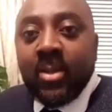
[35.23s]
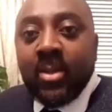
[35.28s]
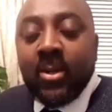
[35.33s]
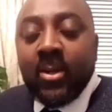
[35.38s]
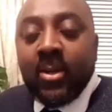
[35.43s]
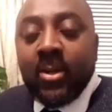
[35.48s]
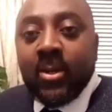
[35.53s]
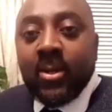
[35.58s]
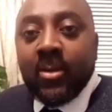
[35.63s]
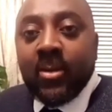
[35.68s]

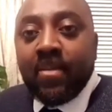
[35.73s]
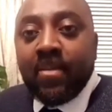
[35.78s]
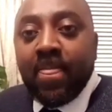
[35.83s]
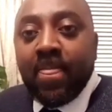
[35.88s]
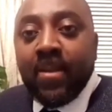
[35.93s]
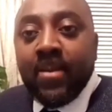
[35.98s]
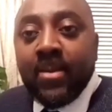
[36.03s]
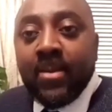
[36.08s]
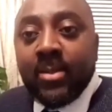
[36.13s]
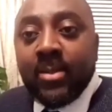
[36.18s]

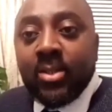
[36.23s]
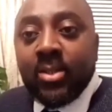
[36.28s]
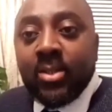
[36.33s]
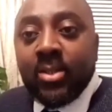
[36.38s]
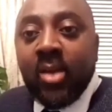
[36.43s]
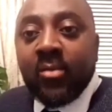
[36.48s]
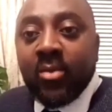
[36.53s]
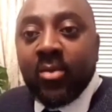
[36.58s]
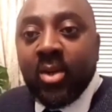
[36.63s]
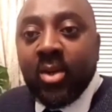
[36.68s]
to
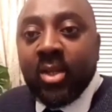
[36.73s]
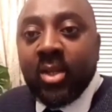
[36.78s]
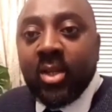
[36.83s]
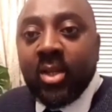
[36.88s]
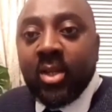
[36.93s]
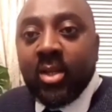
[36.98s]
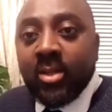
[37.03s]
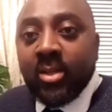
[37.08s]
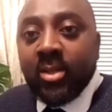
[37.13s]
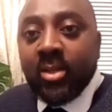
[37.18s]
everyone
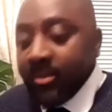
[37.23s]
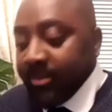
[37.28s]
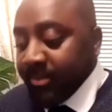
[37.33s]
here.